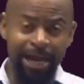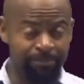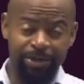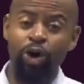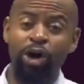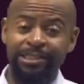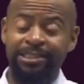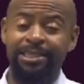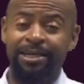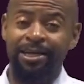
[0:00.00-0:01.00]
and
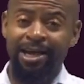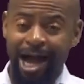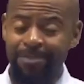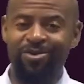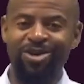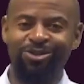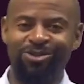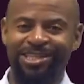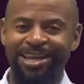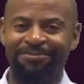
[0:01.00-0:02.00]
beyond, I'm going
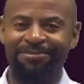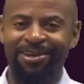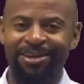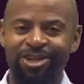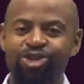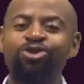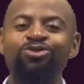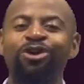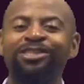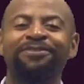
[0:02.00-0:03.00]
to serve.
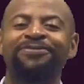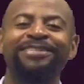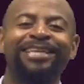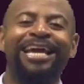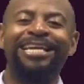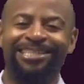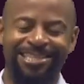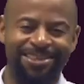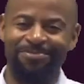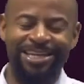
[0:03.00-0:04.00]
You know different
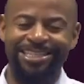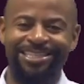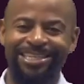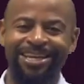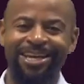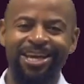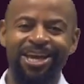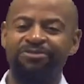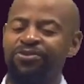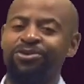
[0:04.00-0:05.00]
areas in the ministry.
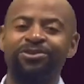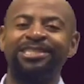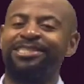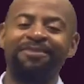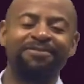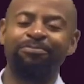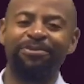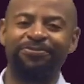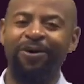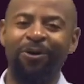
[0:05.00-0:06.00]
If you're not serving
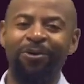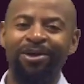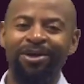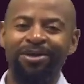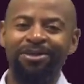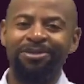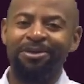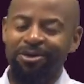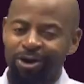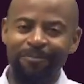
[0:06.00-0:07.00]
before,
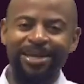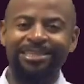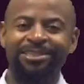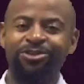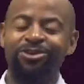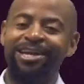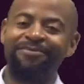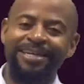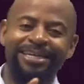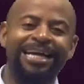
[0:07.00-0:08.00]
commit. You can
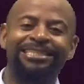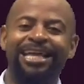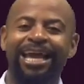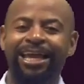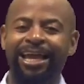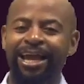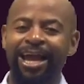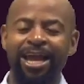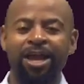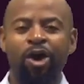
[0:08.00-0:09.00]
even write
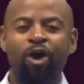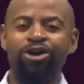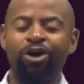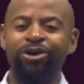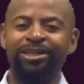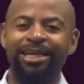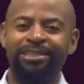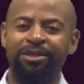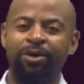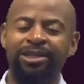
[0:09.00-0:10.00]
there on
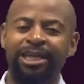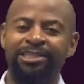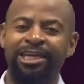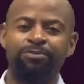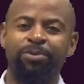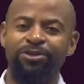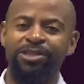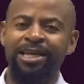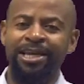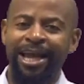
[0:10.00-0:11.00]
that chat
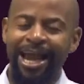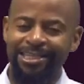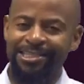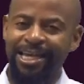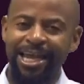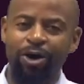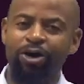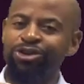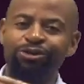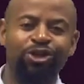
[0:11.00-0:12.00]
box and say
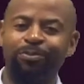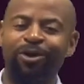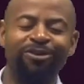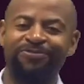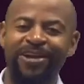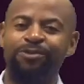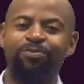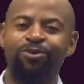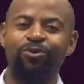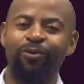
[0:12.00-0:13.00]
on YouTube, on
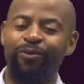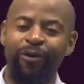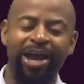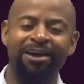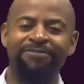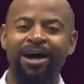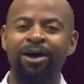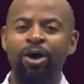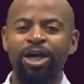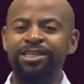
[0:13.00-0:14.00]
Facebook, wherever,
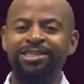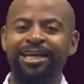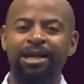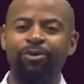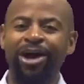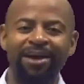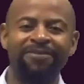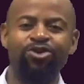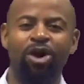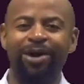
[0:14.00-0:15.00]
Instagram,
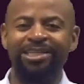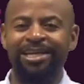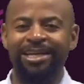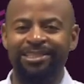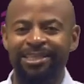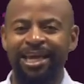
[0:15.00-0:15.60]
wherever you are watching, and